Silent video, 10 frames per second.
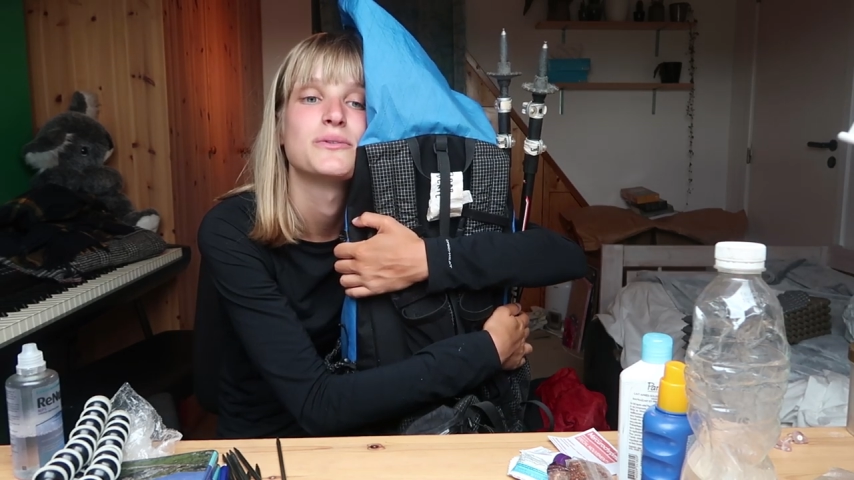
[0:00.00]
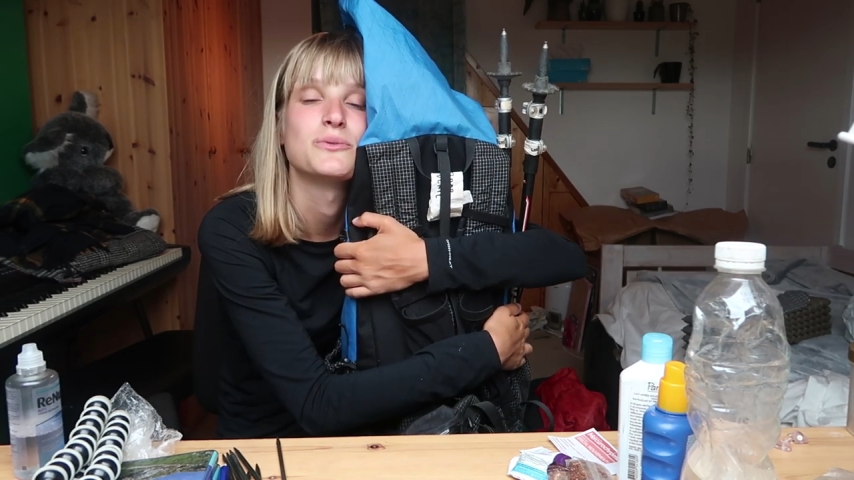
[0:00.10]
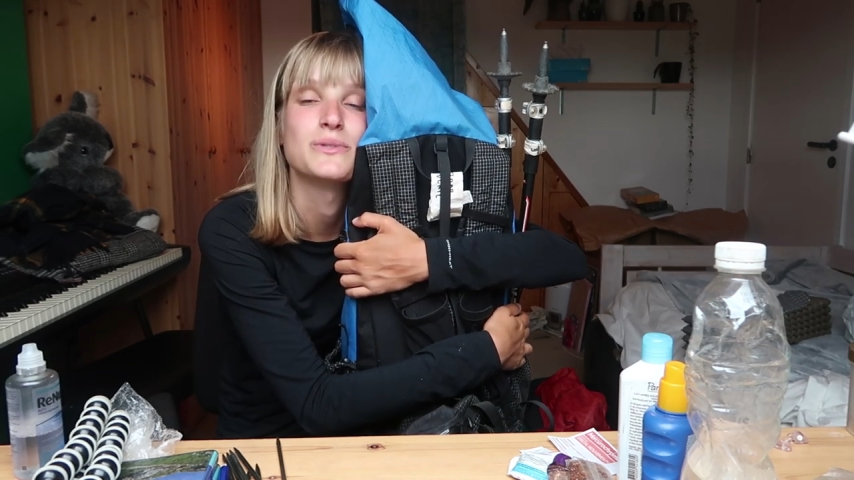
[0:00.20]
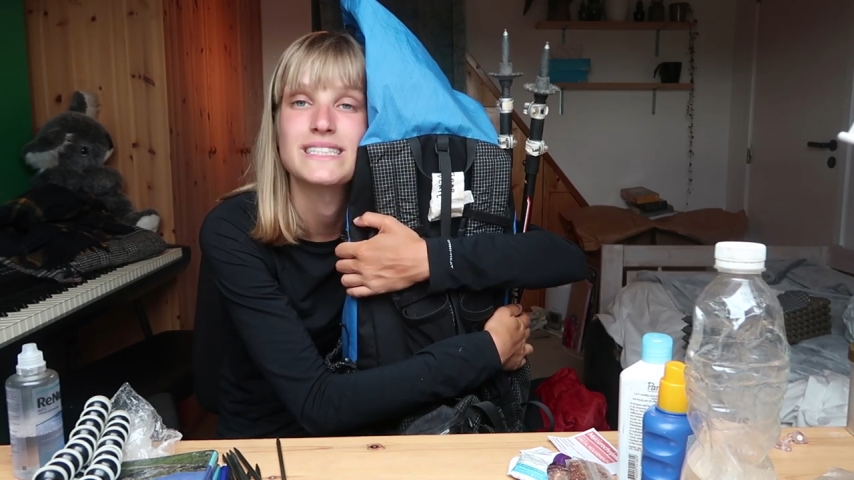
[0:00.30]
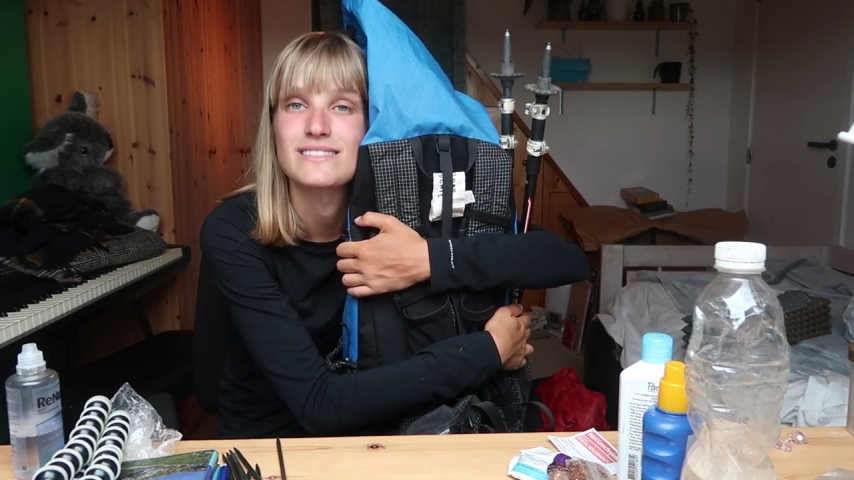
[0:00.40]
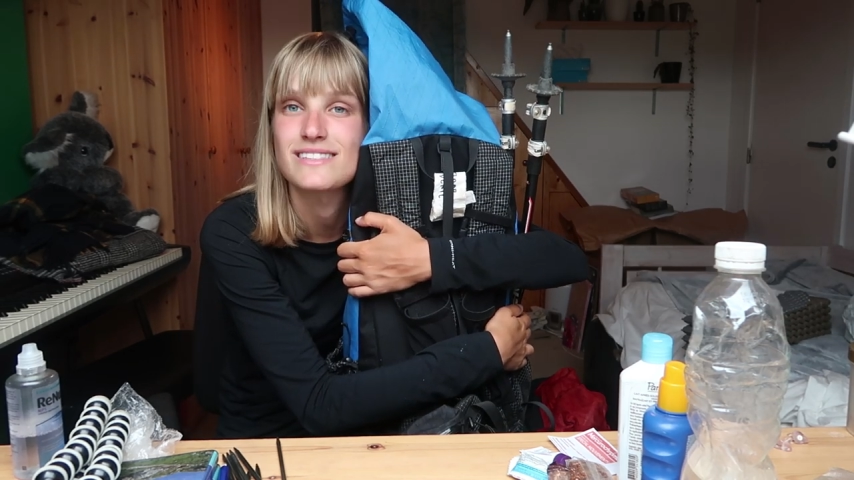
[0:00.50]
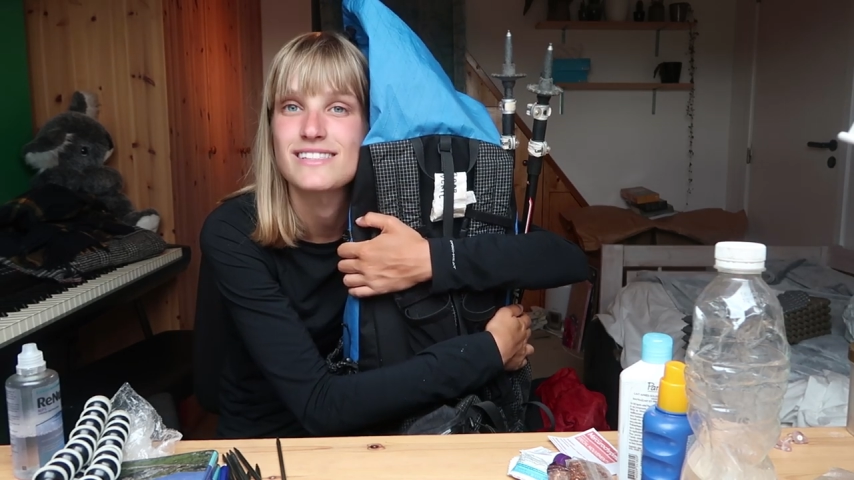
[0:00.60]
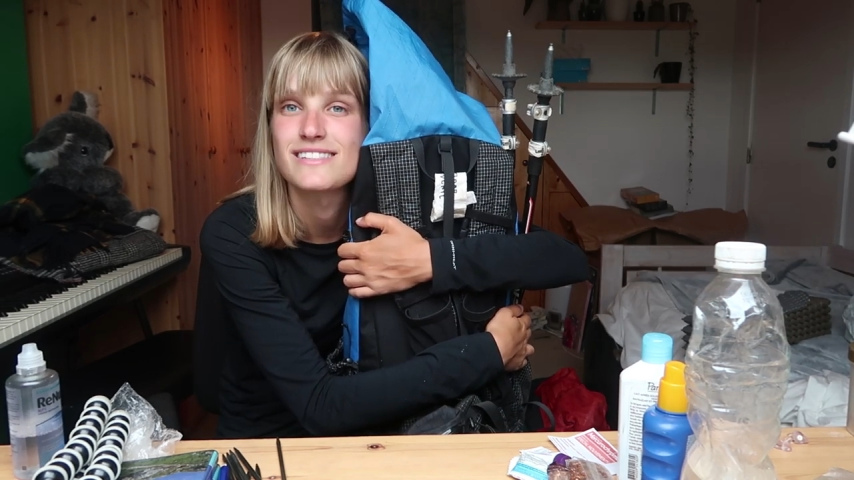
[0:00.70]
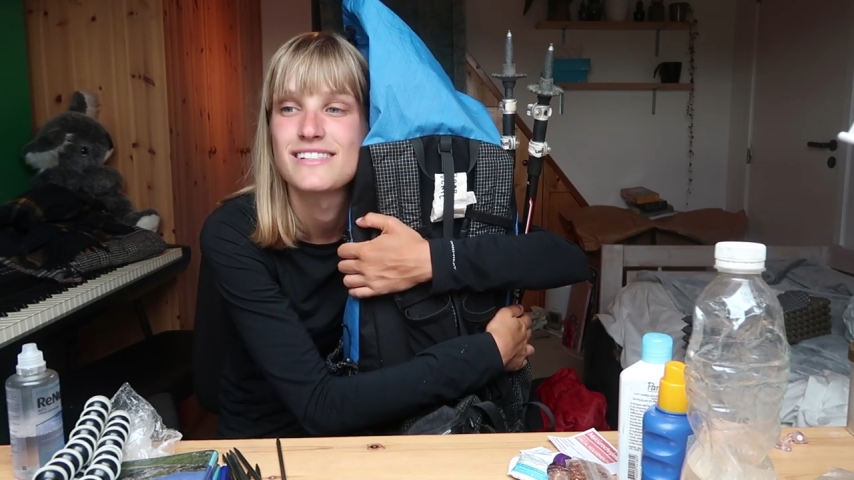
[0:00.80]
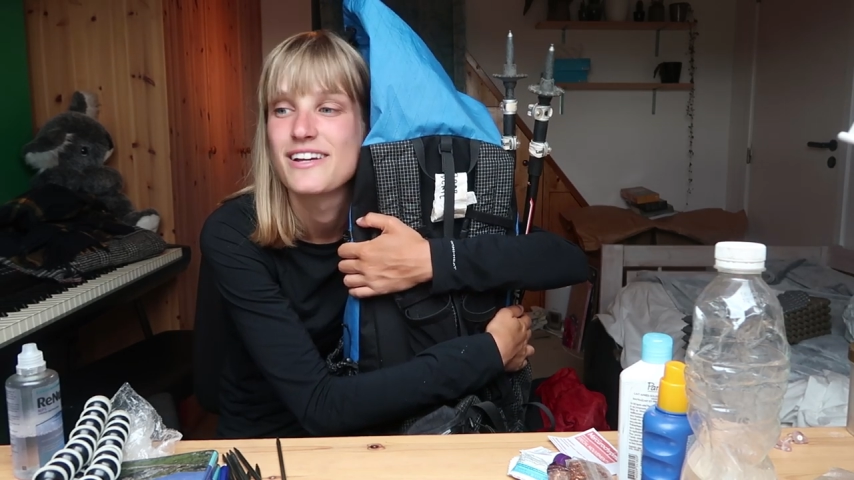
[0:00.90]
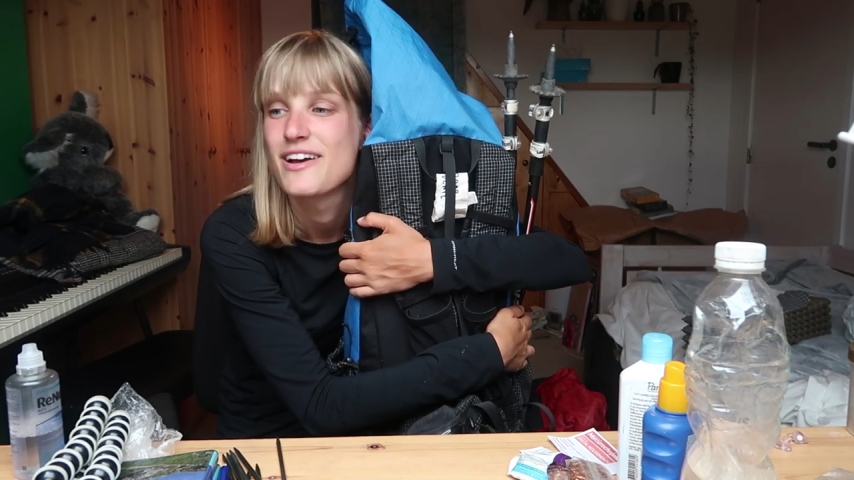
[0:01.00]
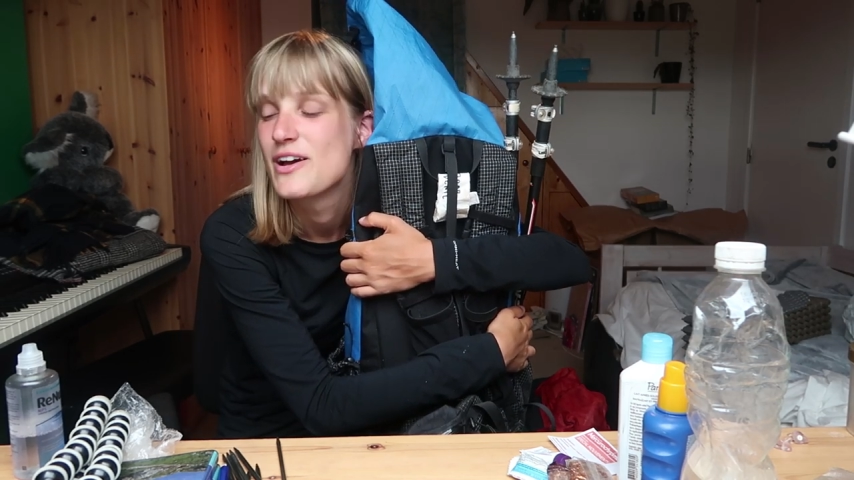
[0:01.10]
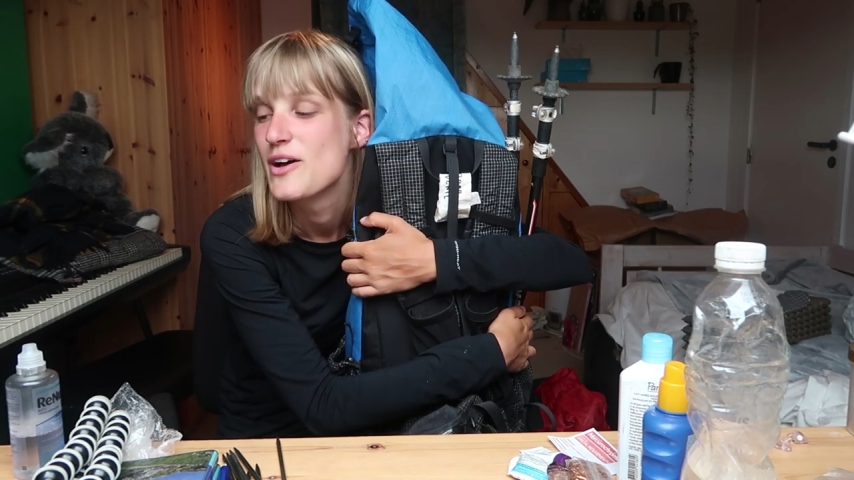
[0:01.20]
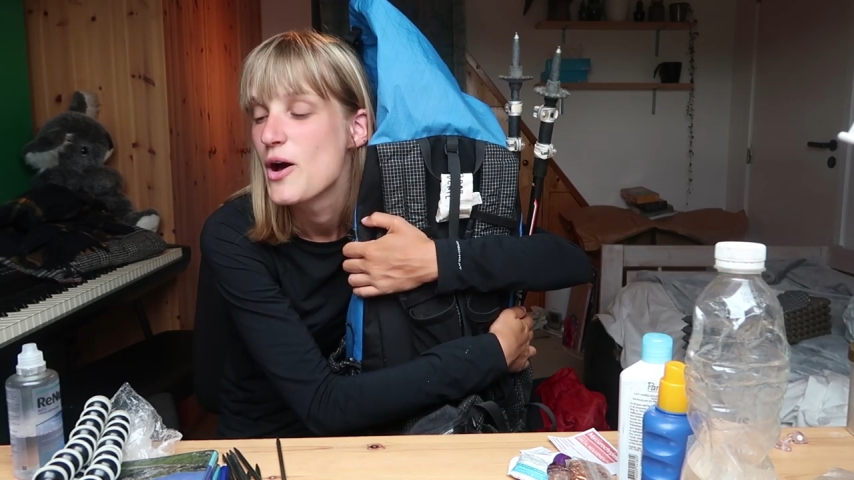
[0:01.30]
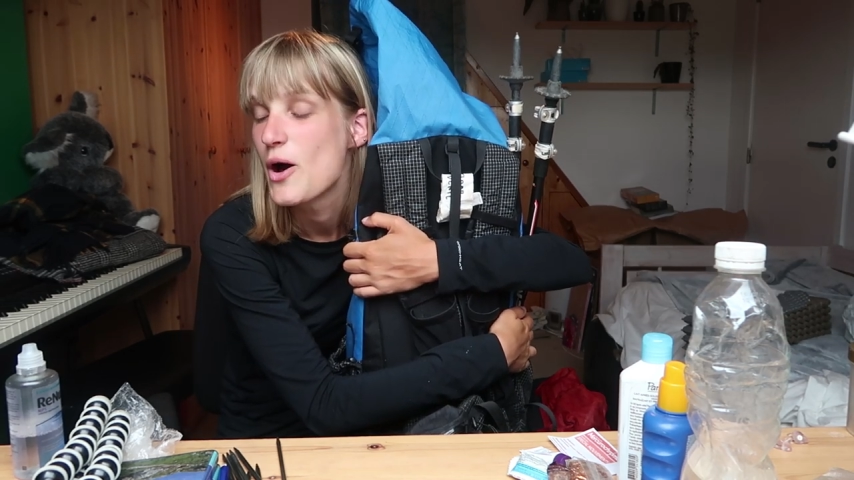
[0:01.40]
reals.
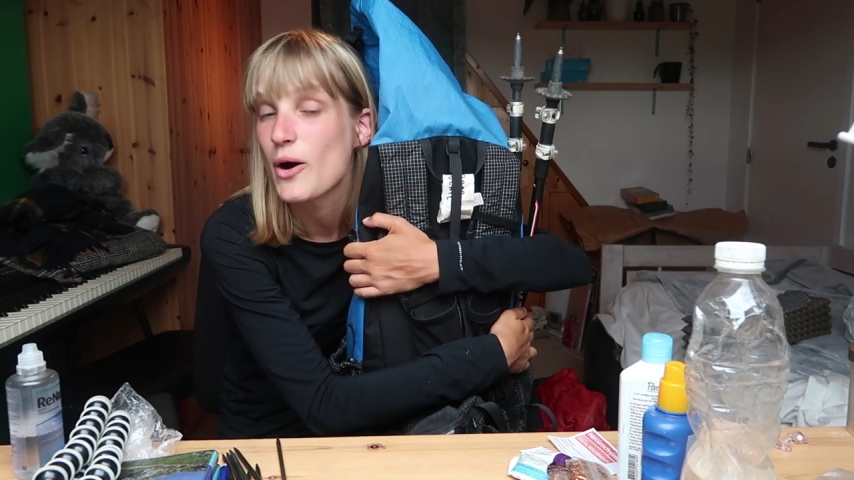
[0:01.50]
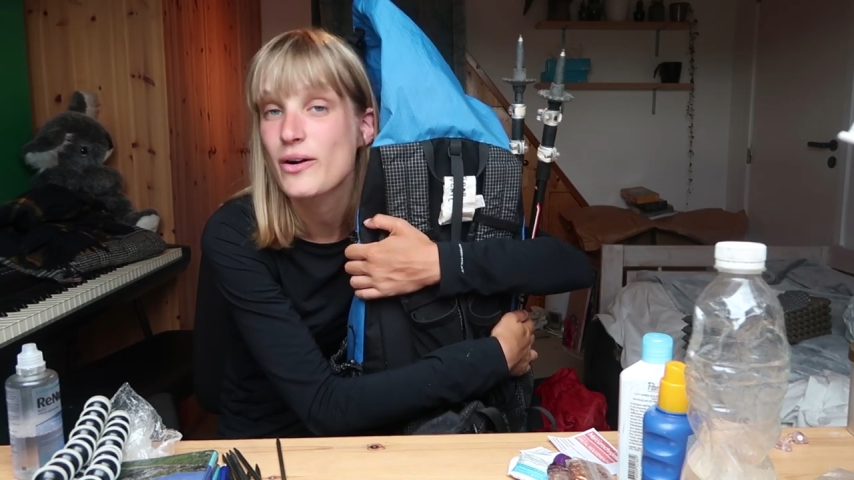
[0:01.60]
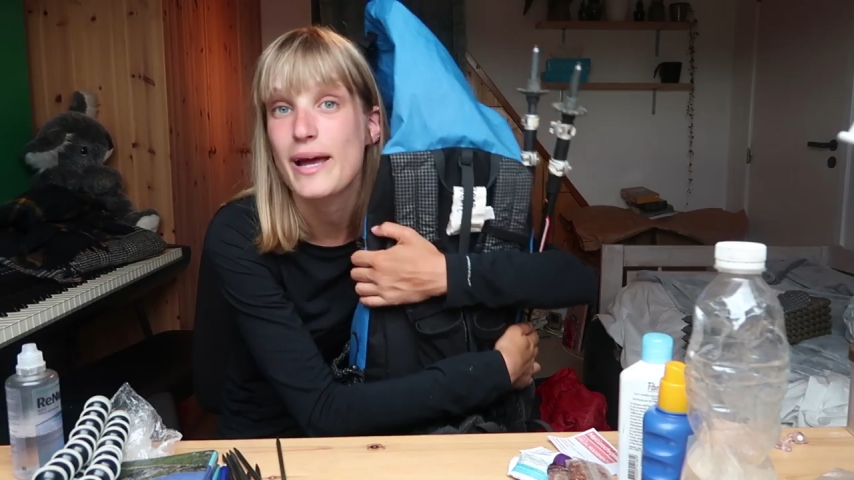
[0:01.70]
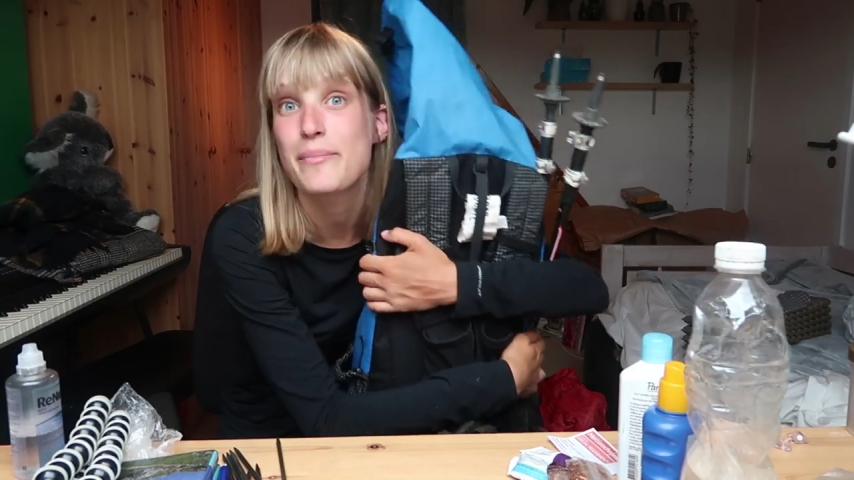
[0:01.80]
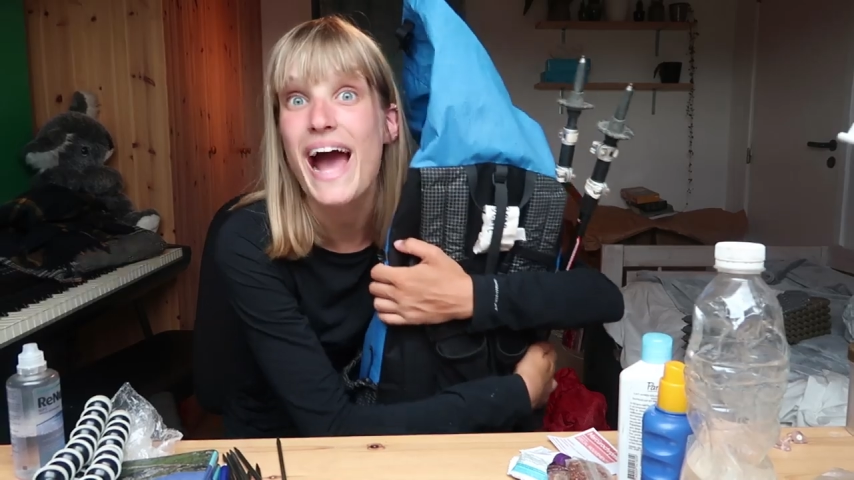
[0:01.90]
Okay,